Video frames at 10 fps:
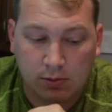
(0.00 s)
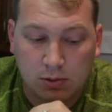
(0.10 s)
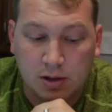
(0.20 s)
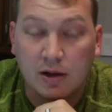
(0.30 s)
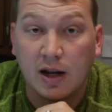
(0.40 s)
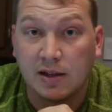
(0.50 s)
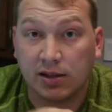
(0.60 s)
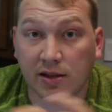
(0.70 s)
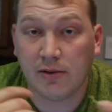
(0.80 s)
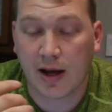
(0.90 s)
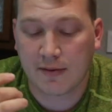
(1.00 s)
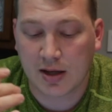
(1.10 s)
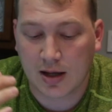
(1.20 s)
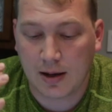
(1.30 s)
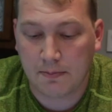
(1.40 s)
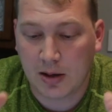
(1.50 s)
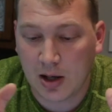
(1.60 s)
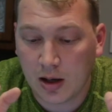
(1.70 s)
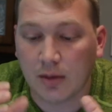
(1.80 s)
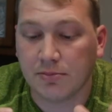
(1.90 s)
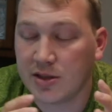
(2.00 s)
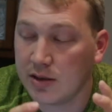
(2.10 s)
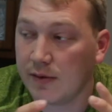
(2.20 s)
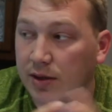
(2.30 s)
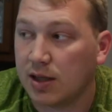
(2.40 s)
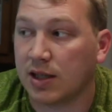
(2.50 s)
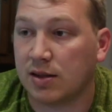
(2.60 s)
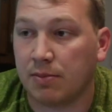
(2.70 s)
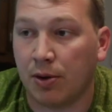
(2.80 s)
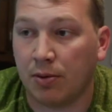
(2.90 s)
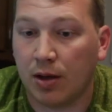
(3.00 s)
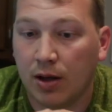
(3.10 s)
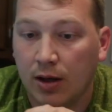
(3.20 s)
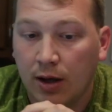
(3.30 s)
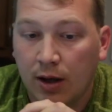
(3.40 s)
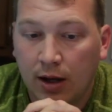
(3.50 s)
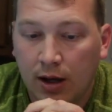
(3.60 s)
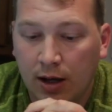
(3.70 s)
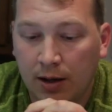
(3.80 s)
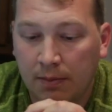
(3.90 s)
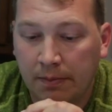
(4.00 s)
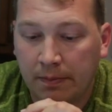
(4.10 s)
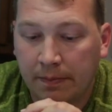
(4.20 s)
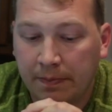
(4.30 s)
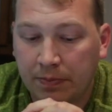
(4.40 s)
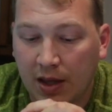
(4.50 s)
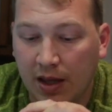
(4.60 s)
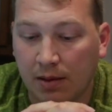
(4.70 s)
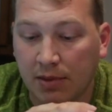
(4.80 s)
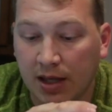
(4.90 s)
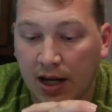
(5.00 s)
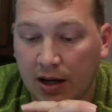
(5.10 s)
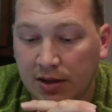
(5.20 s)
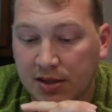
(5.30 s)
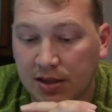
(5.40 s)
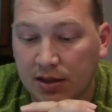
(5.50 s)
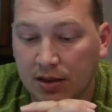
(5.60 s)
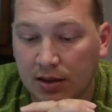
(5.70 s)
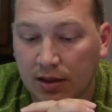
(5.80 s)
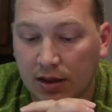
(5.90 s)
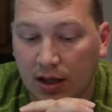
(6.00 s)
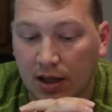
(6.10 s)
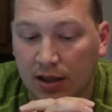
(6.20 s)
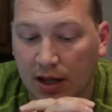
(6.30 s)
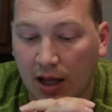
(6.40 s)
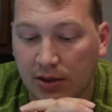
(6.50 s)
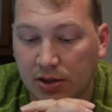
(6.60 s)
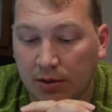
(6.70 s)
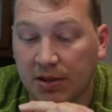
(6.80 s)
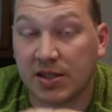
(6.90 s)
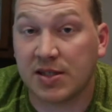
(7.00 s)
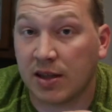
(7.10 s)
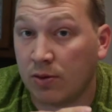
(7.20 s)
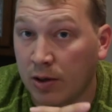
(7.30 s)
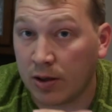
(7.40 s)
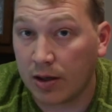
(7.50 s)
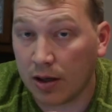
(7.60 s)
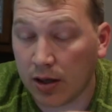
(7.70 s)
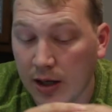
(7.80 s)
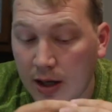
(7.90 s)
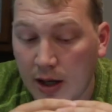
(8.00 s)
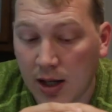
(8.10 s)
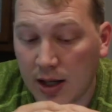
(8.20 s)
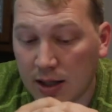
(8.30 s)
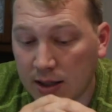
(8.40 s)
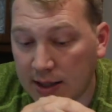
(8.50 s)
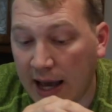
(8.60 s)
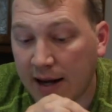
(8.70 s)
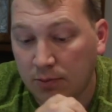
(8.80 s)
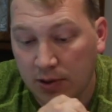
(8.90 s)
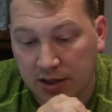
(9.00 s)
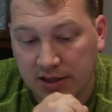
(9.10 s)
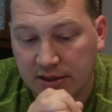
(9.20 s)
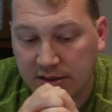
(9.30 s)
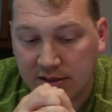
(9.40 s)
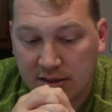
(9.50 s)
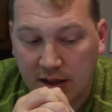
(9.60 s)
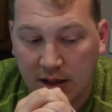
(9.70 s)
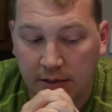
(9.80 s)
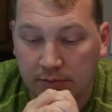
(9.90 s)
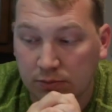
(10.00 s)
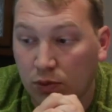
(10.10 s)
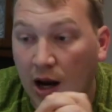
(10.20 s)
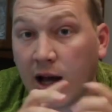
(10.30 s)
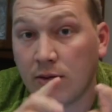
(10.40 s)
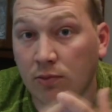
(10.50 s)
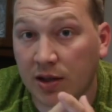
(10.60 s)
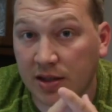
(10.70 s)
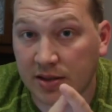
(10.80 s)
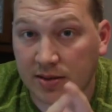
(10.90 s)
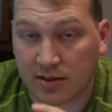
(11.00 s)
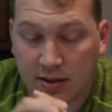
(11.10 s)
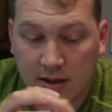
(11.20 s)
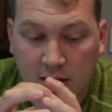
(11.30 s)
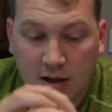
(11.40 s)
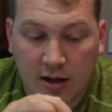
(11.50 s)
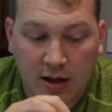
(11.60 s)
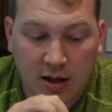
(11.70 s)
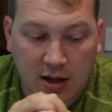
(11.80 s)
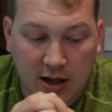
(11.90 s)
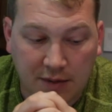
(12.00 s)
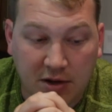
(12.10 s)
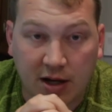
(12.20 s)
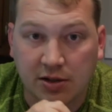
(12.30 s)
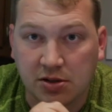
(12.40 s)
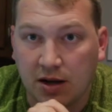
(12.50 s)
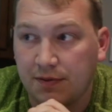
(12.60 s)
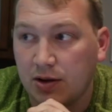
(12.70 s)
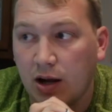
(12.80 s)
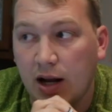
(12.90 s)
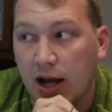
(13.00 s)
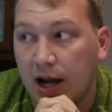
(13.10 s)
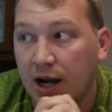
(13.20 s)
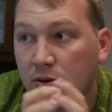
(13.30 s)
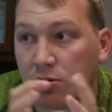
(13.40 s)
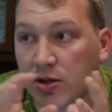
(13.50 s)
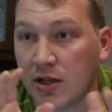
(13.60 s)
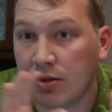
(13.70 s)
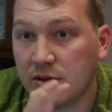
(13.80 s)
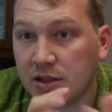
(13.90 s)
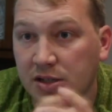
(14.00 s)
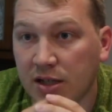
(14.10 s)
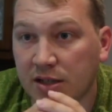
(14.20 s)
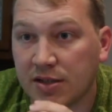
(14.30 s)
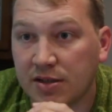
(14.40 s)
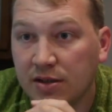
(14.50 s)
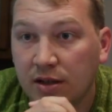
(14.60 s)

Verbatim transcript: We're gonna go down and get the new Havoc. I'm pumped to get the boat. Um, I think me and Harrison and Tyler's gonna put this thing to work. Adam with us, um, Ron with us. I've got to try to figure out how we're going to do these hunts